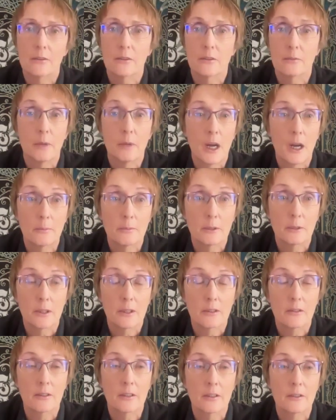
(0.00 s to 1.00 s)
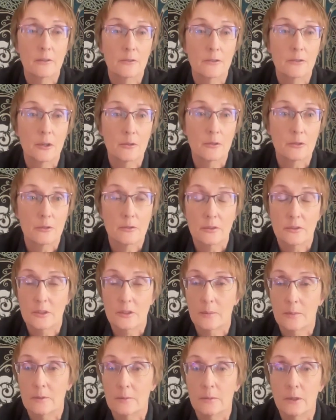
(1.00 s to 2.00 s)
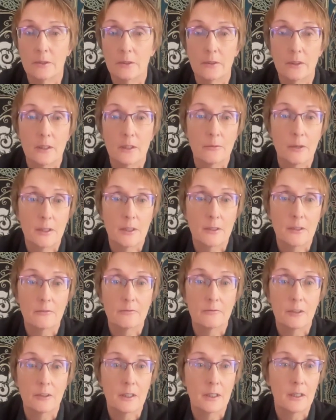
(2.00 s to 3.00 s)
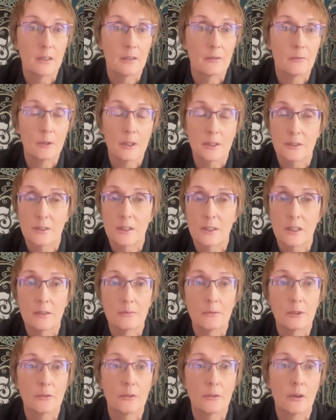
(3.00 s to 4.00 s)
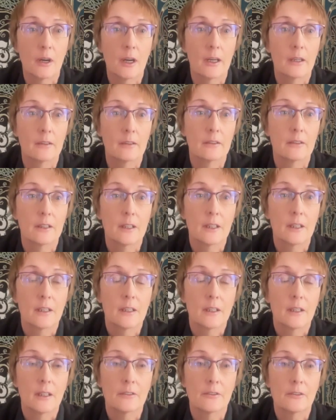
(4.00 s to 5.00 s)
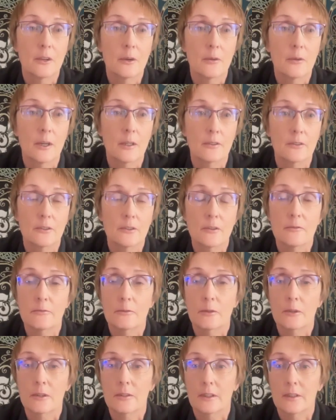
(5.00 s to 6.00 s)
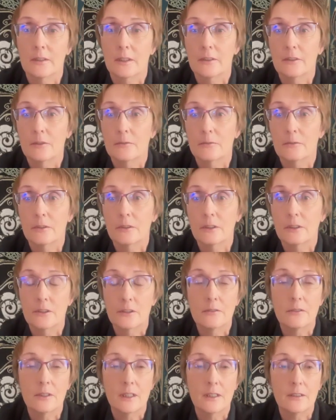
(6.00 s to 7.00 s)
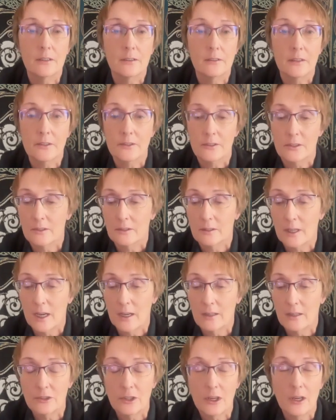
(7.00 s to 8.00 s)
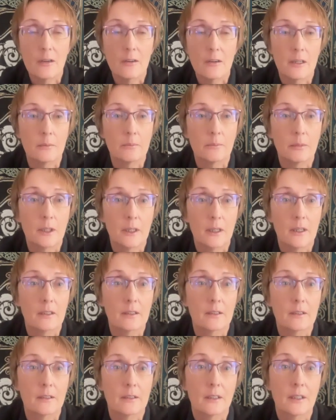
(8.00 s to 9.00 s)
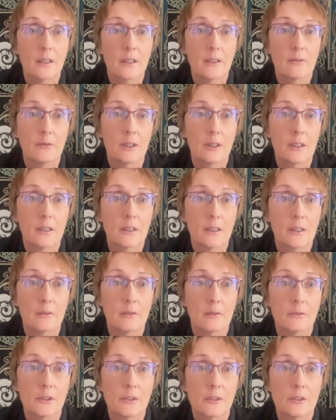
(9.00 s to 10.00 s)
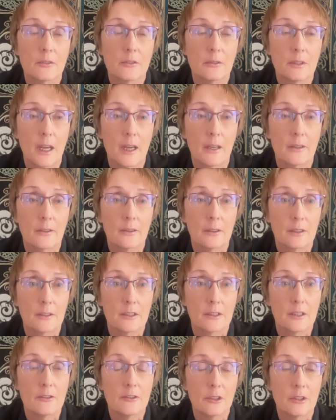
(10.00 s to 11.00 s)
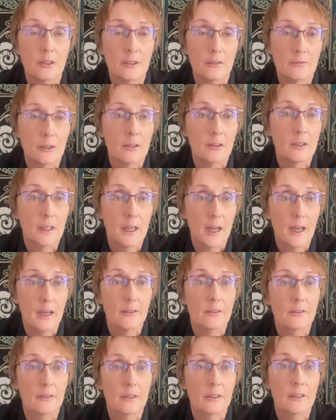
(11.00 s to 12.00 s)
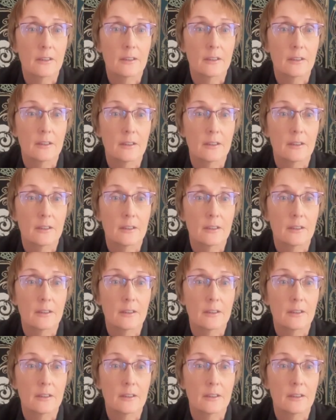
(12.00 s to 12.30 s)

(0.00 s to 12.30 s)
your popularity, your social acceptability, whether you fit in, what team you're on, and so on and so forth, and that you really do need to listen, not cherry pick, when it comes to Catholic teaching, if you're a Catholic.